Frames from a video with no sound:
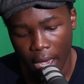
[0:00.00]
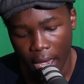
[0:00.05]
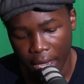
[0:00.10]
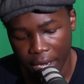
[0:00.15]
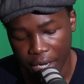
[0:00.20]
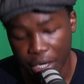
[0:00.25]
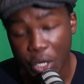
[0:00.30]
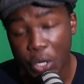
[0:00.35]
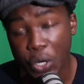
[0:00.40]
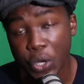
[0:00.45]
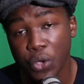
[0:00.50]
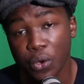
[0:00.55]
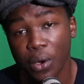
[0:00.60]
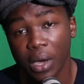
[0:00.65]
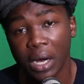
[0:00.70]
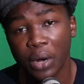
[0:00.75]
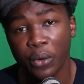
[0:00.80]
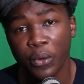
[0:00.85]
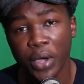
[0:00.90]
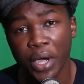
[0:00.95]
I know you
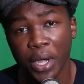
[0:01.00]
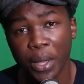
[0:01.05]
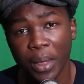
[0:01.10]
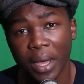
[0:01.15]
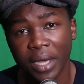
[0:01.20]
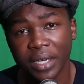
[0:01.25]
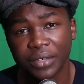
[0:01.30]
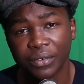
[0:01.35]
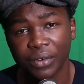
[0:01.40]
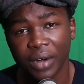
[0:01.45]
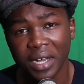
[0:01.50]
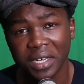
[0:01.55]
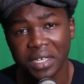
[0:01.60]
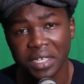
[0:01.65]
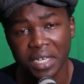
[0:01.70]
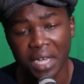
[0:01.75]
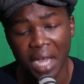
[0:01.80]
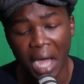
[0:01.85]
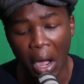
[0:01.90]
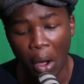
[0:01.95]
are aware that right
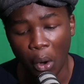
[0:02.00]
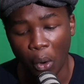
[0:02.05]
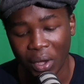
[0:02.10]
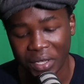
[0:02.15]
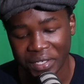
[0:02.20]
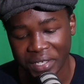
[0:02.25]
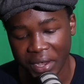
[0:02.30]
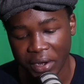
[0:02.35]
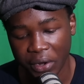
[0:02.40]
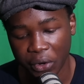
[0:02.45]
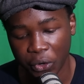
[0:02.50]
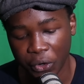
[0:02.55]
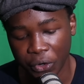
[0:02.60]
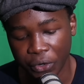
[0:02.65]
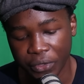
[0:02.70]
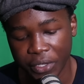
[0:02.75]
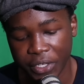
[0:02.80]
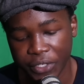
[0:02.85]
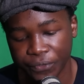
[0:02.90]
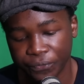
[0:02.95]
now, as I
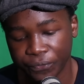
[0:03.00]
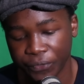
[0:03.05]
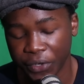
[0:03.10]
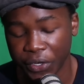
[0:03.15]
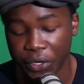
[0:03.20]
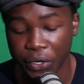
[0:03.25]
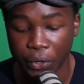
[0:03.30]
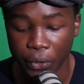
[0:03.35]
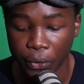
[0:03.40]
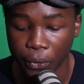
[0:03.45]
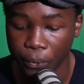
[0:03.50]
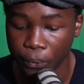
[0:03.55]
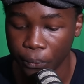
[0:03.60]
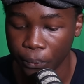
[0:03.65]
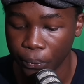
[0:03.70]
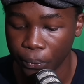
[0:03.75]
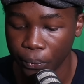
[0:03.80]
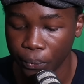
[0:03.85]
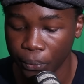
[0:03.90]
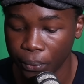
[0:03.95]
record this video,
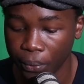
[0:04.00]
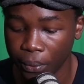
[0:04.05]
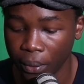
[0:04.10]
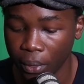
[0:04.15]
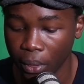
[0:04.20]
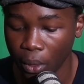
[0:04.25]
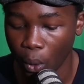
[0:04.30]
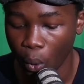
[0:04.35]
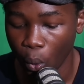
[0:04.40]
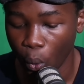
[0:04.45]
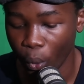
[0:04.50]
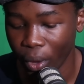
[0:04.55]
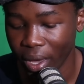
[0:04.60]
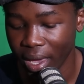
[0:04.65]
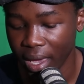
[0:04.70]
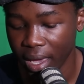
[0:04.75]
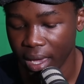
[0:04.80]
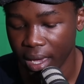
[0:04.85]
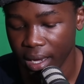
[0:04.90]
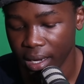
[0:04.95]

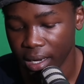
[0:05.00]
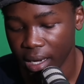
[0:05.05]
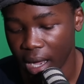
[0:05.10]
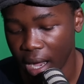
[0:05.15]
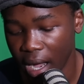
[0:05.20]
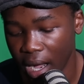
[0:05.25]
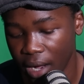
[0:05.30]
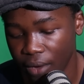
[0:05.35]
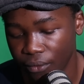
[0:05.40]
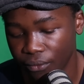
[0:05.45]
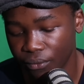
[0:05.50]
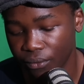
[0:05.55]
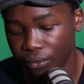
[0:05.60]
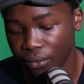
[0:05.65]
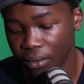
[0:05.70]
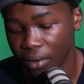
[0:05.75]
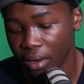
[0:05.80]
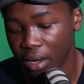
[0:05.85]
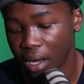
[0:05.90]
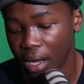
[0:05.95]
we are
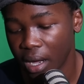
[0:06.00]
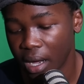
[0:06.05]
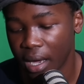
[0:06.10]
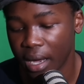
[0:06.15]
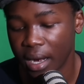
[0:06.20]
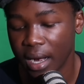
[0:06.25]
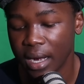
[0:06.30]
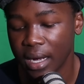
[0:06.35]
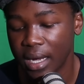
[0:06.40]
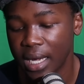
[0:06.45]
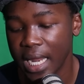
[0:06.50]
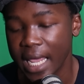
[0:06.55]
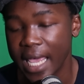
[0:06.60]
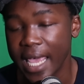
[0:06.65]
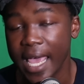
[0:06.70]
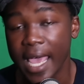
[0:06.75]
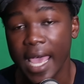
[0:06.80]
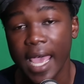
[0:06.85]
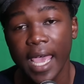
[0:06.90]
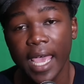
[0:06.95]

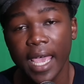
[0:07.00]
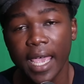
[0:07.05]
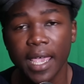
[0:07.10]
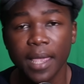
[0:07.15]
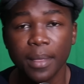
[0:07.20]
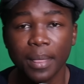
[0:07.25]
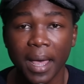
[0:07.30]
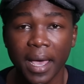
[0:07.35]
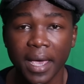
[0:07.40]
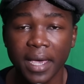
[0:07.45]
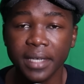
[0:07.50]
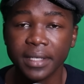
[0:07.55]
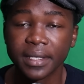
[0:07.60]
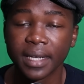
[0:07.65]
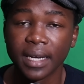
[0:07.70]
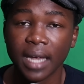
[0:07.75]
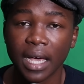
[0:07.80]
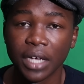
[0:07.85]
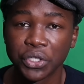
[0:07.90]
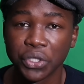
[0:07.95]
currently in the
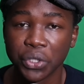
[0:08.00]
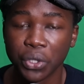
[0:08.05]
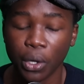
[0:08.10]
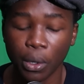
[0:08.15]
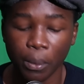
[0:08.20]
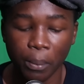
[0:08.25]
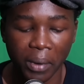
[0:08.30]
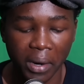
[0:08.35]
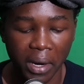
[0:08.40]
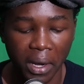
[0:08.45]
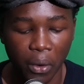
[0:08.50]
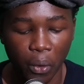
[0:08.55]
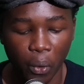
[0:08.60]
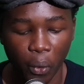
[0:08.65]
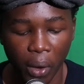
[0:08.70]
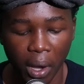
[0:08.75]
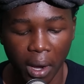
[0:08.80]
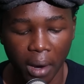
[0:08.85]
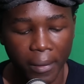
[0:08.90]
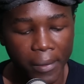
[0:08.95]
international break
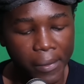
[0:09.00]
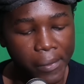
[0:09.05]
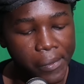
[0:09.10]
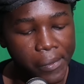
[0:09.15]
week.